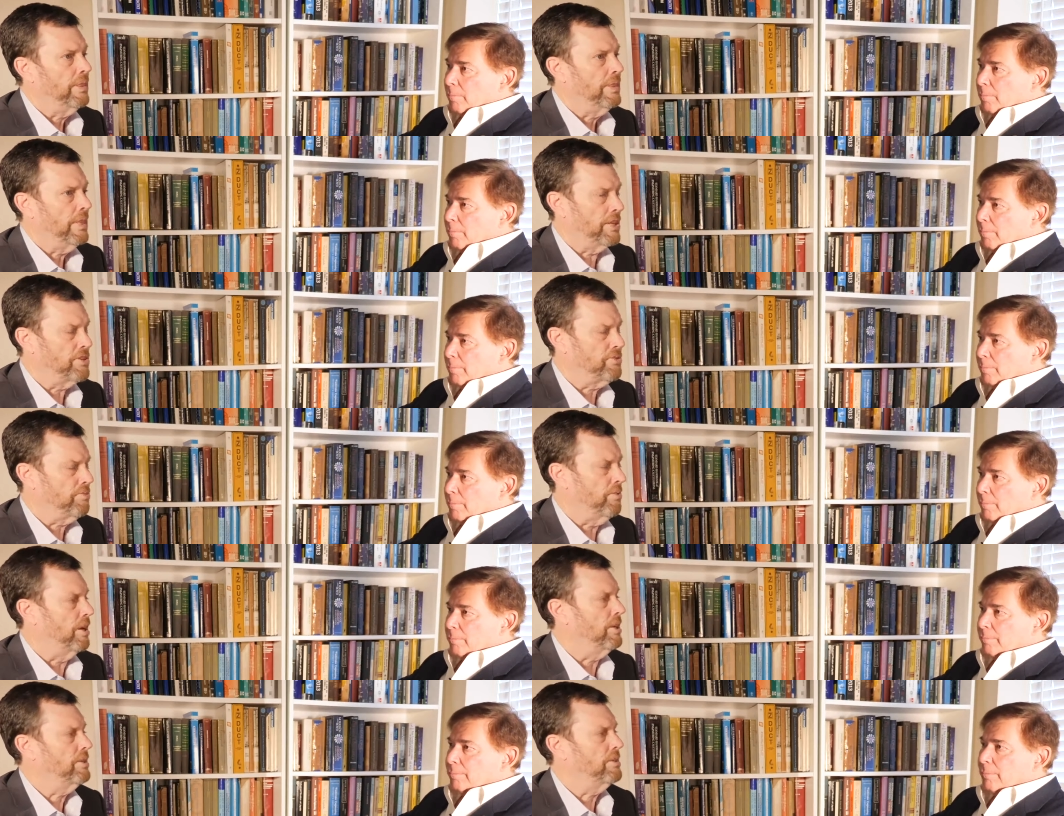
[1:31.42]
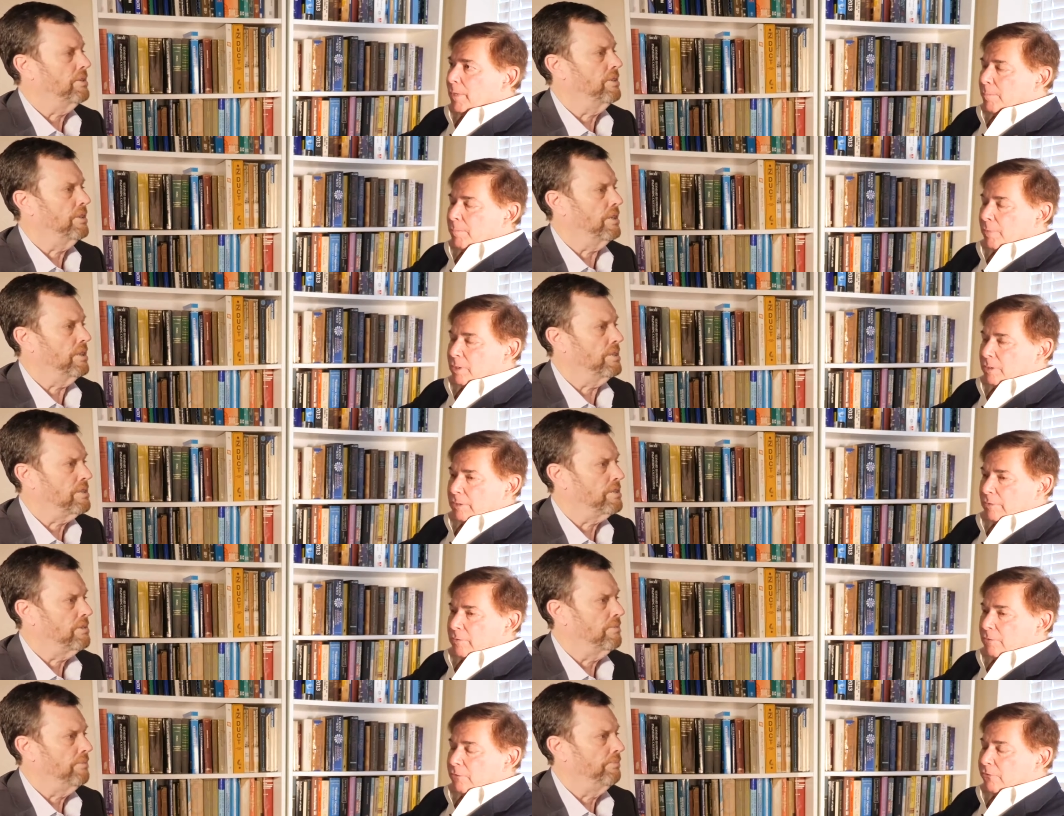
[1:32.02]
Speaker 1: That's right,
Speaker 2: yes. But
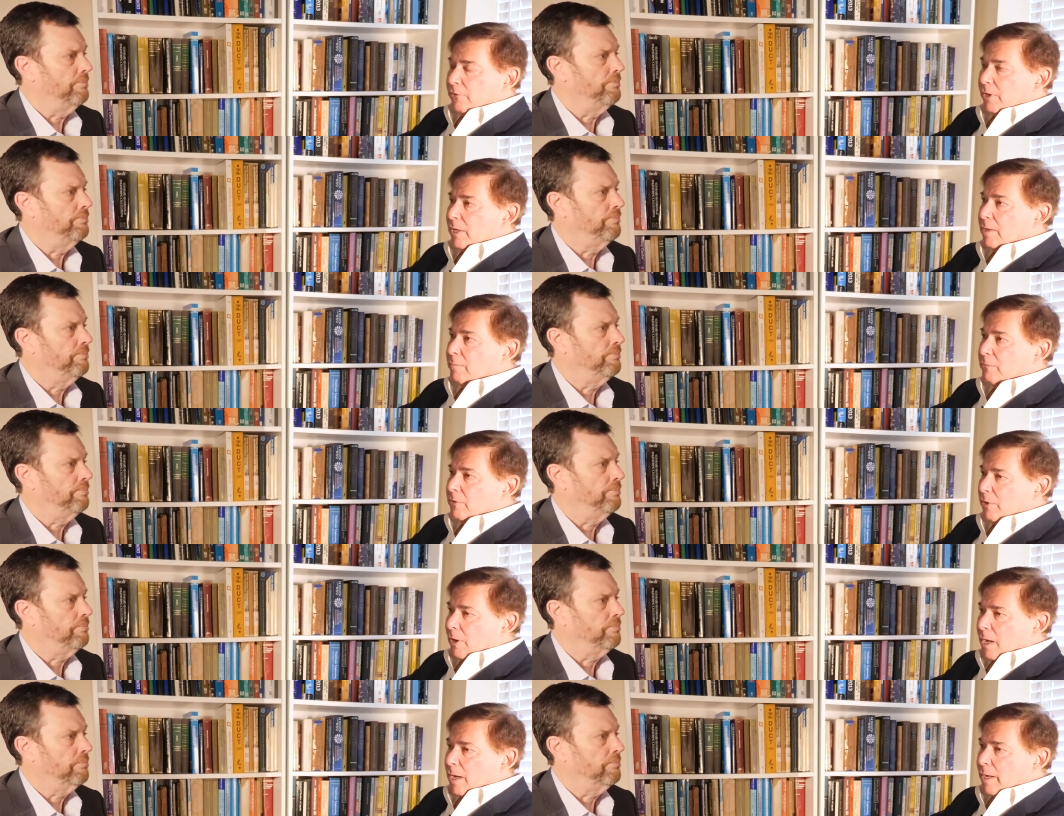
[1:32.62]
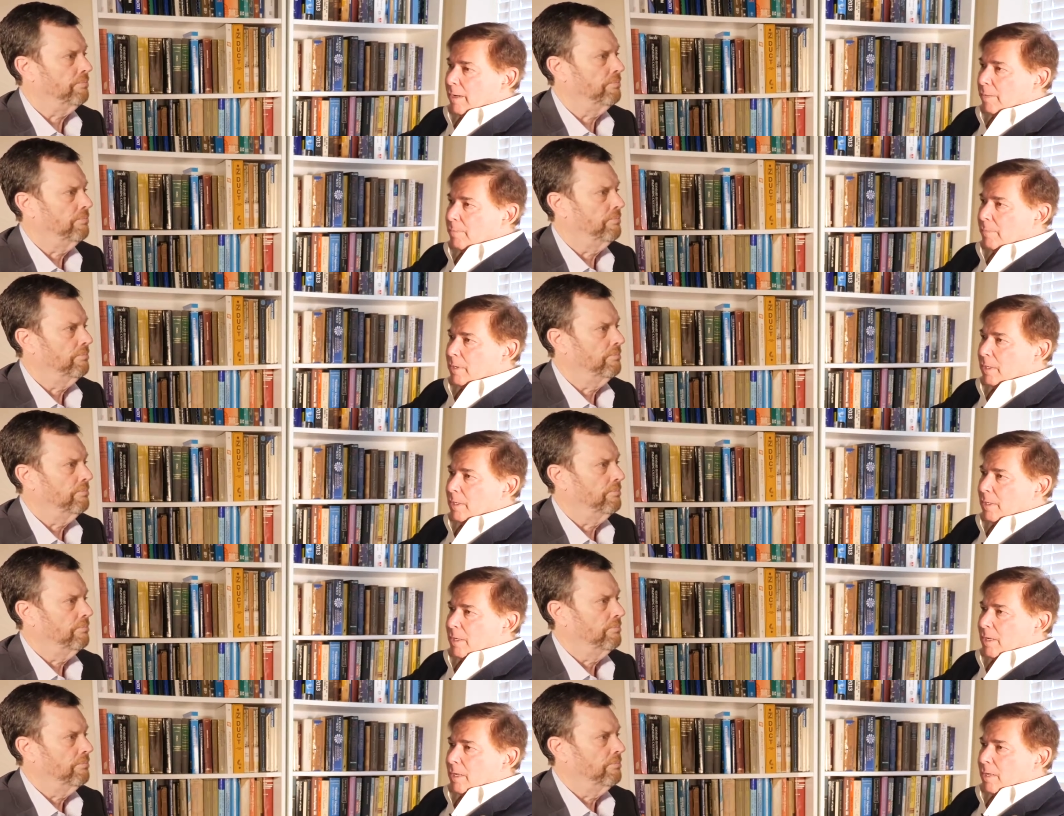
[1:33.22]
at the same time,
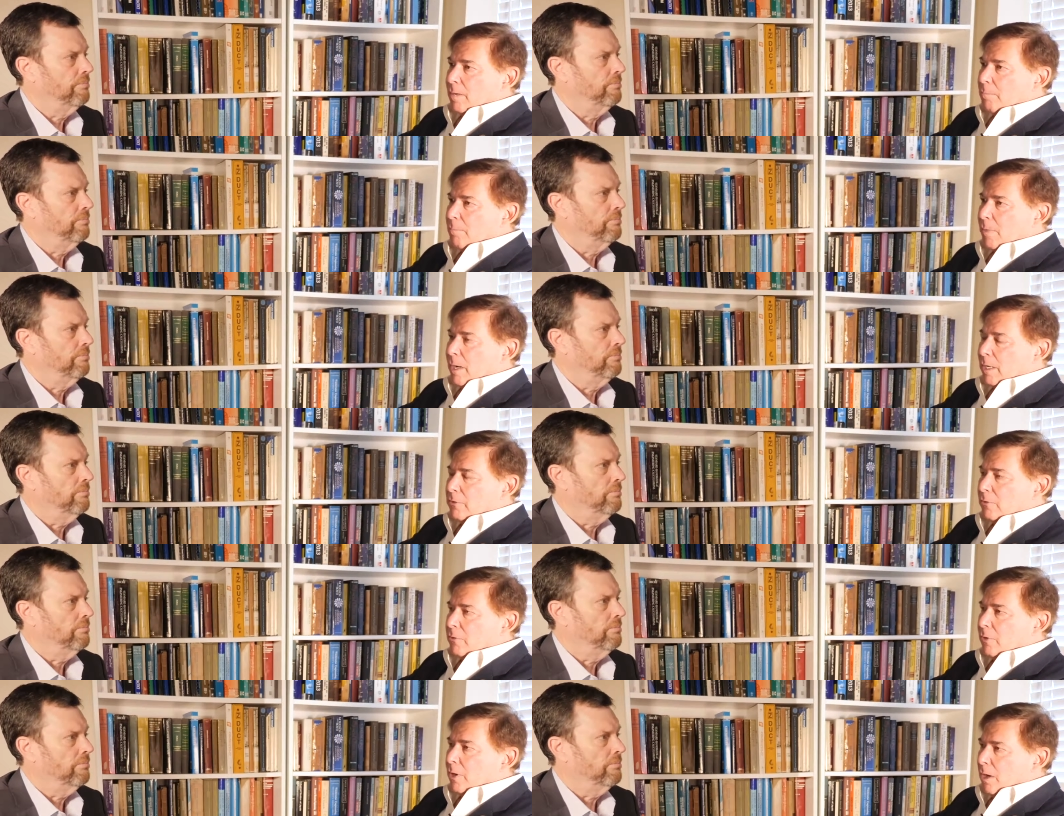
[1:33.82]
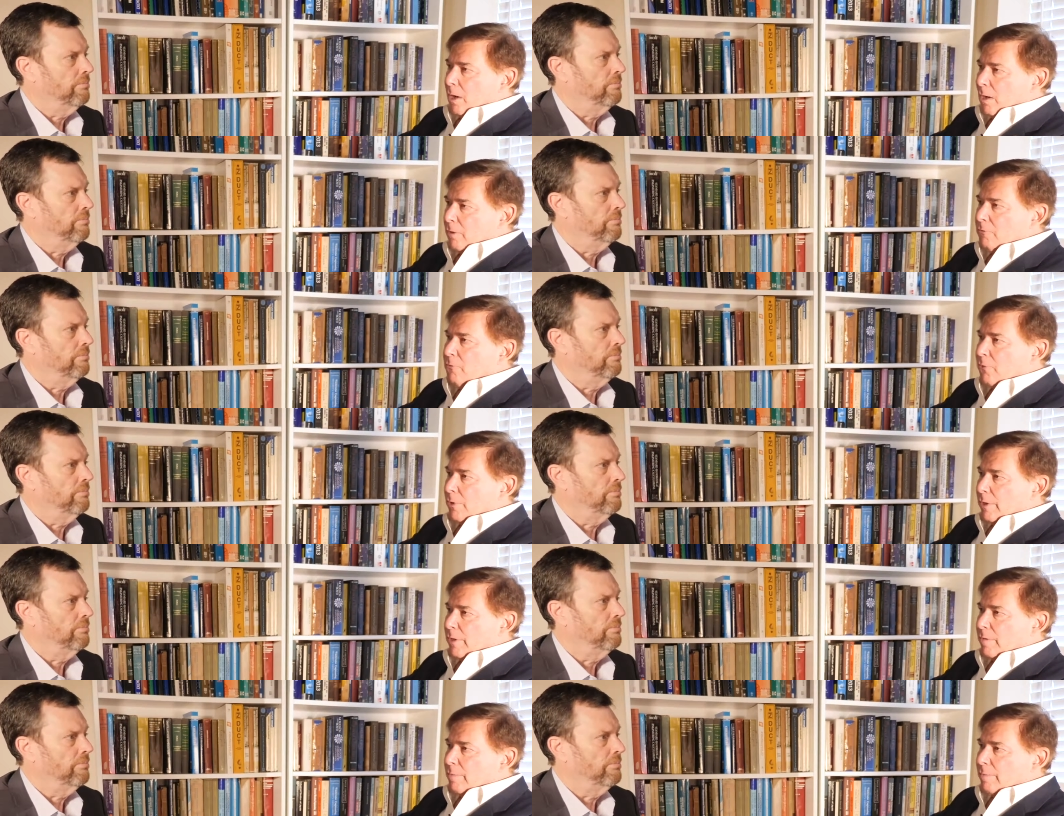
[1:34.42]

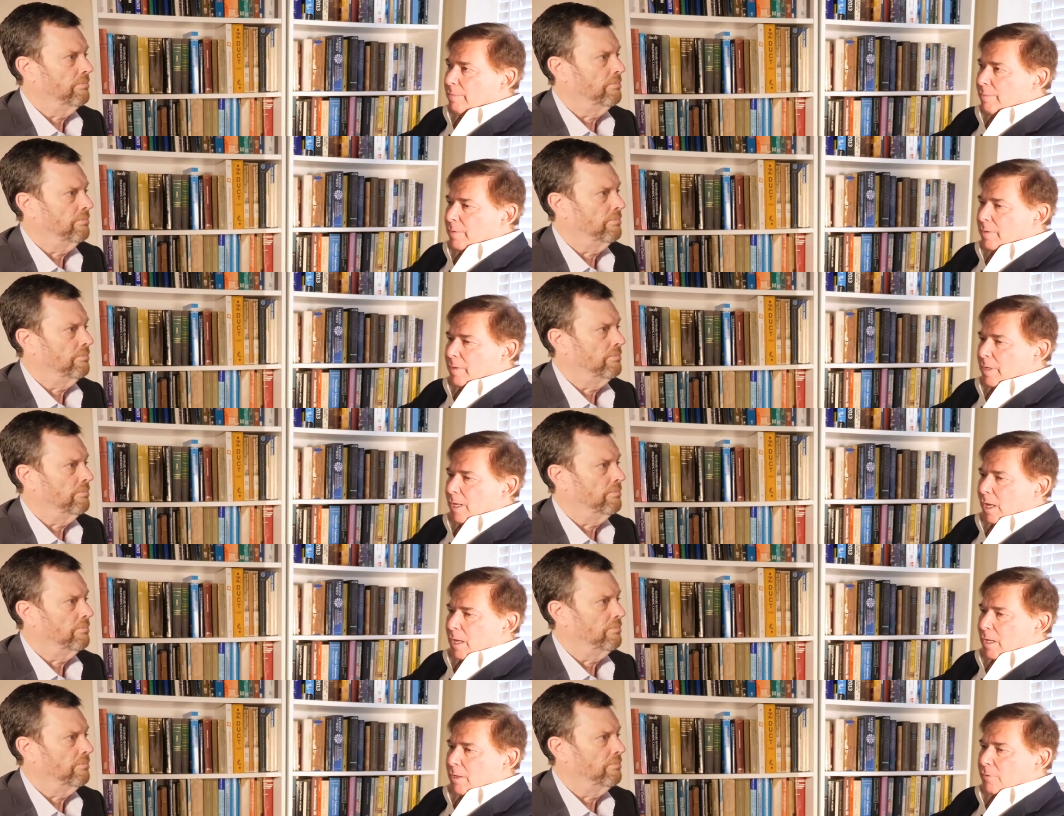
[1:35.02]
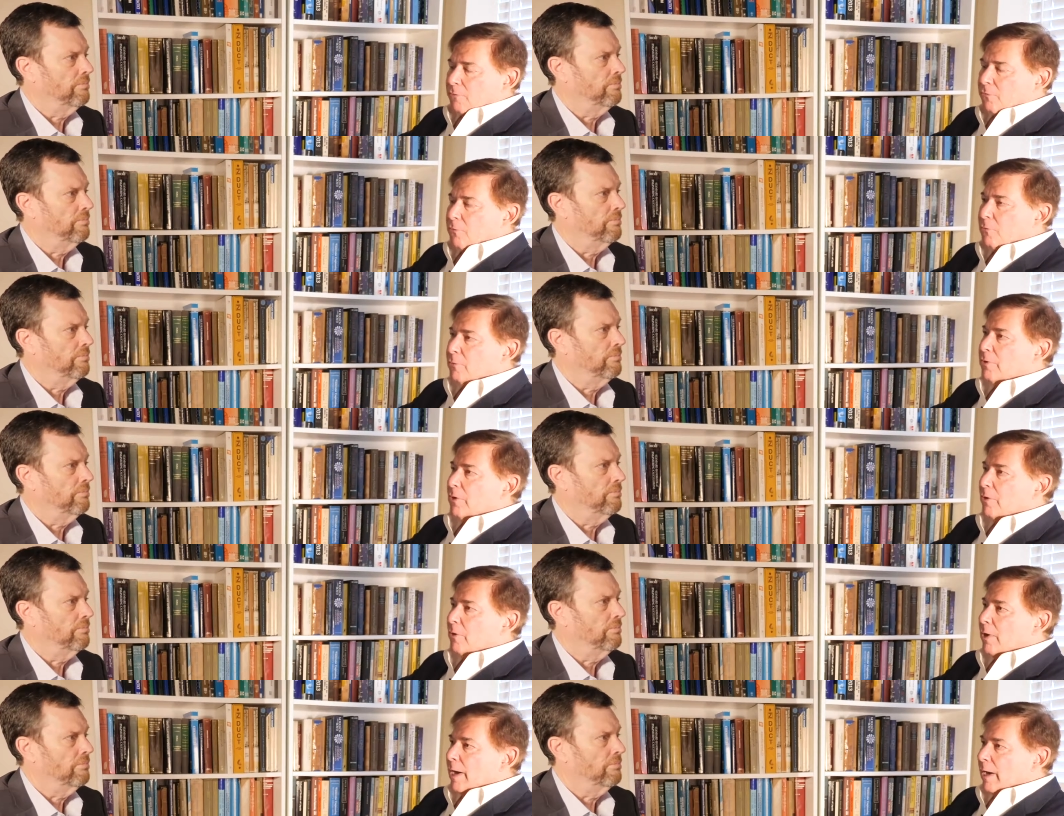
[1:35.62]
mitochondria, through
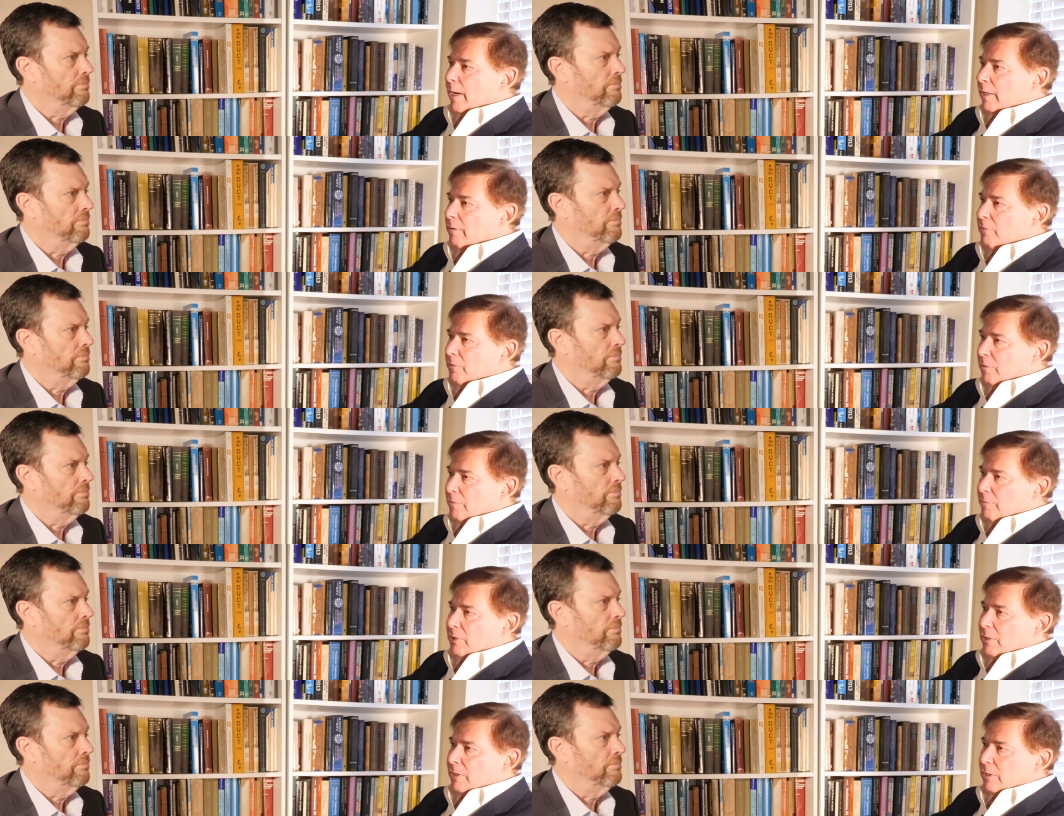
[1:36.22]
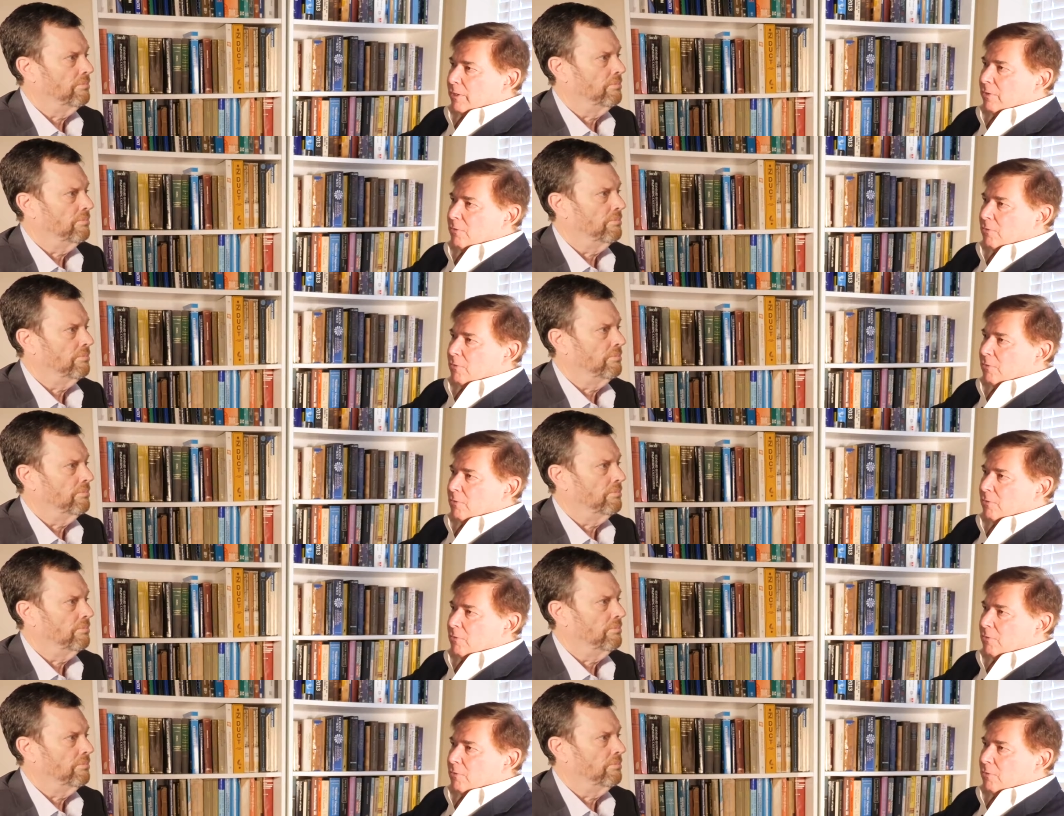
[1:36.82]
their activity,